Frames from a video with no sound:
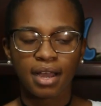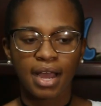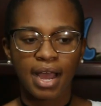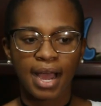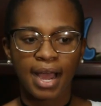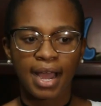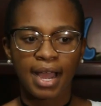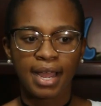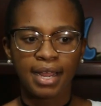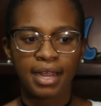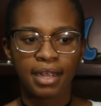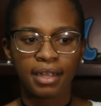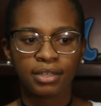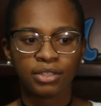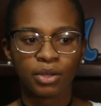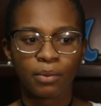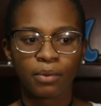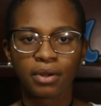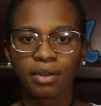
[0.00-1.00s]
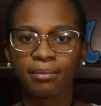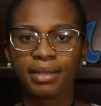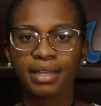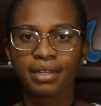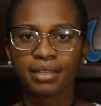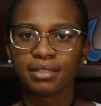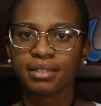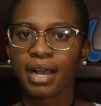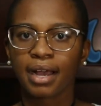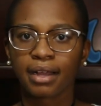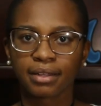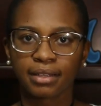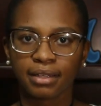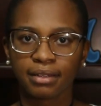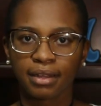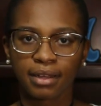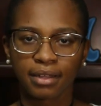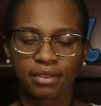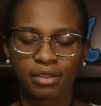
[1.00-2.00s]
I don't want to be exactly
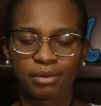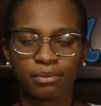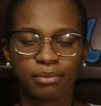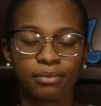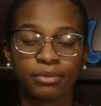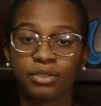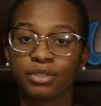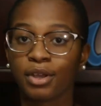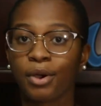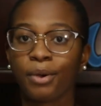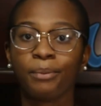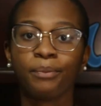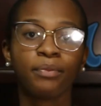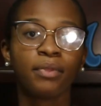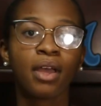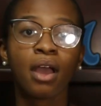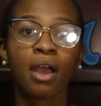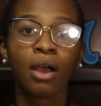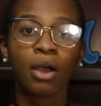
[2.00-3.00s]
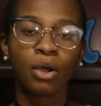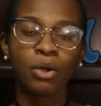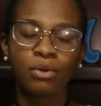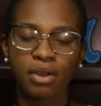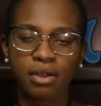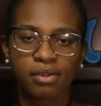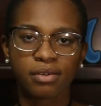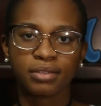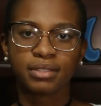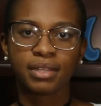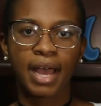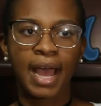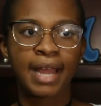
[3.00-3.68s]
like them. So who knows?